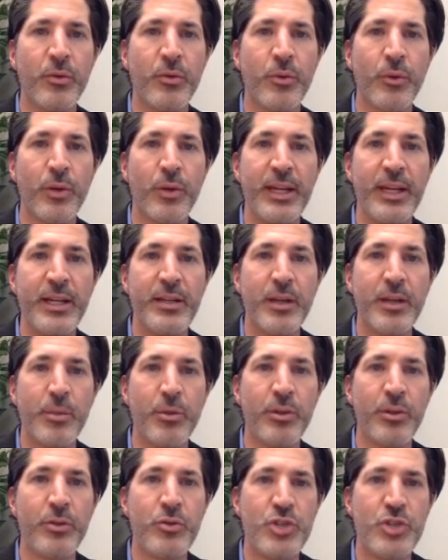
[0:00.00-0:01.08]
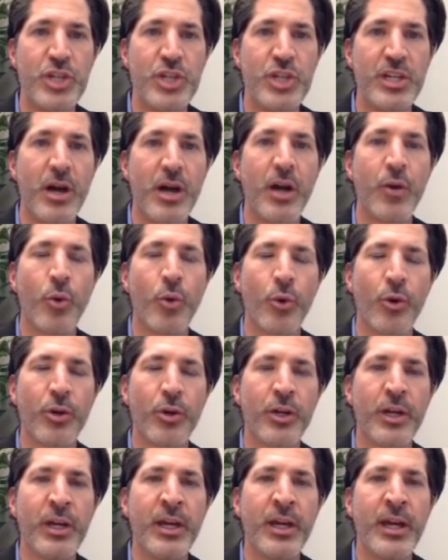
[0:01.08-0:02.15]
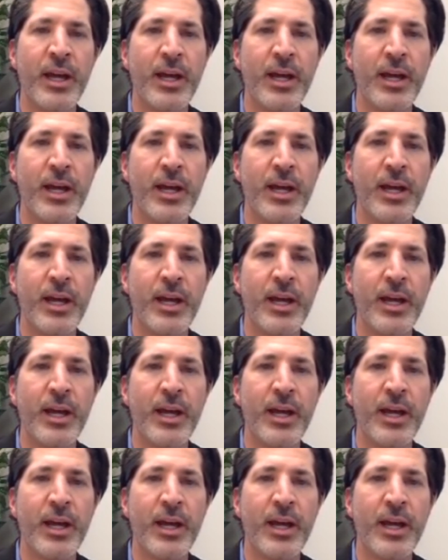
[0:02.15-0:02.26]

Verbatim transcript: or EWG.org,